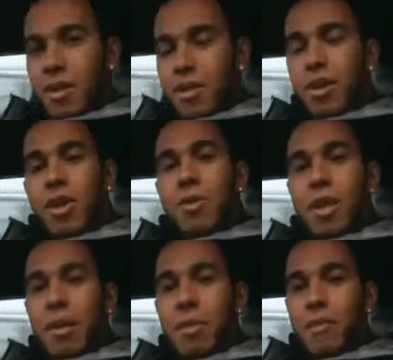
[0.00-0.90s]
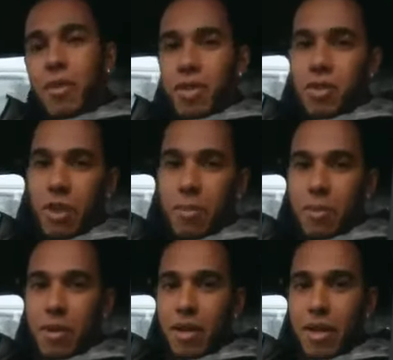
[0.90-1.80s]
So I hope you like my first trip,
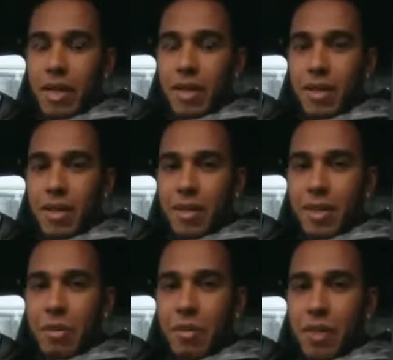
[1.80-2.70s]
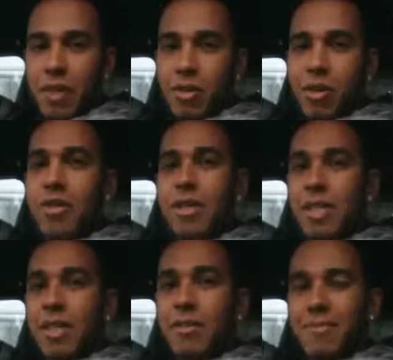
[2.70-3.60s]
and uh, keep your fingers crossed for the
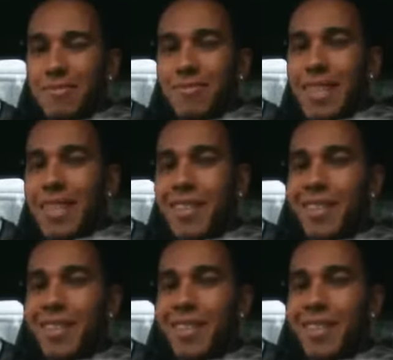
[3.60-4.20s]
season. Take it